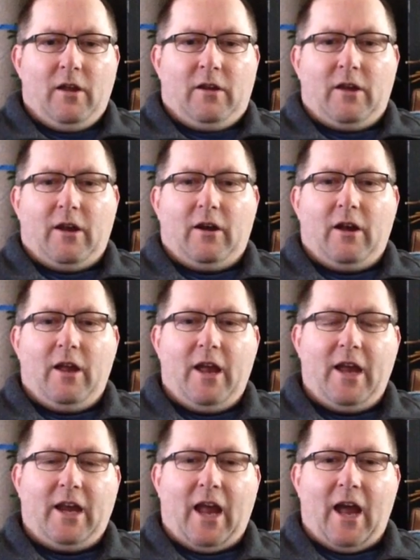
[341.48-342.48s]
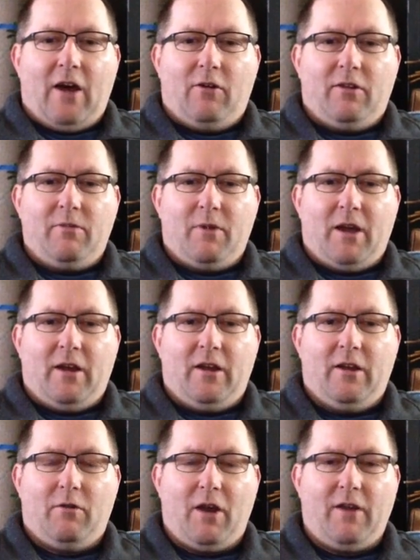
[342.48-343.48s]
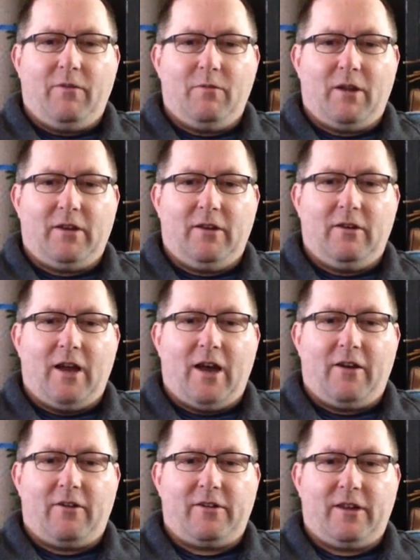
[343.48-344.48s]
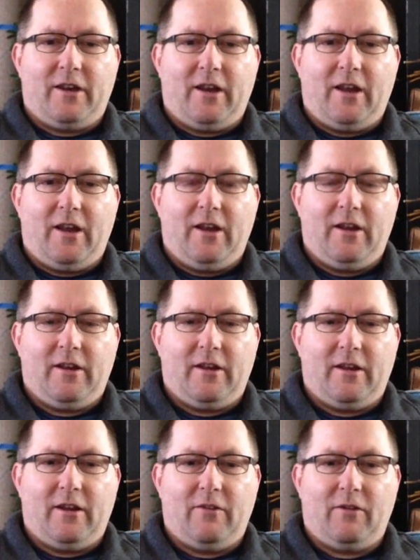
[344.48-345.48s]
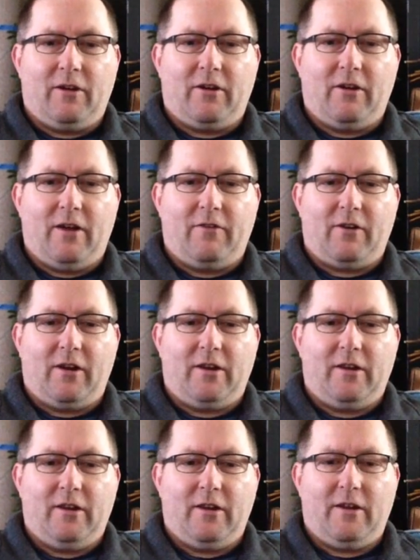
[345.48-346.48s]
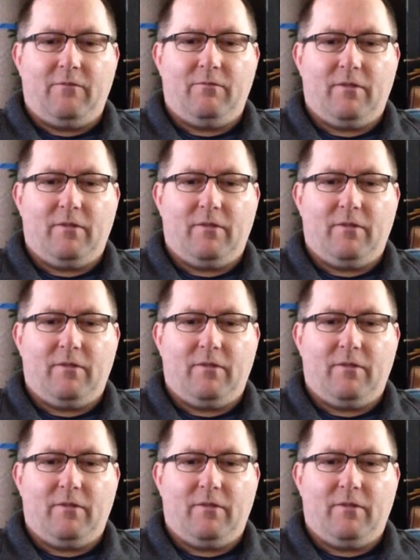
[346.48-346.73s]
Gonna hang out with my wife and my 2 daughters today. We're gonna go have a great time.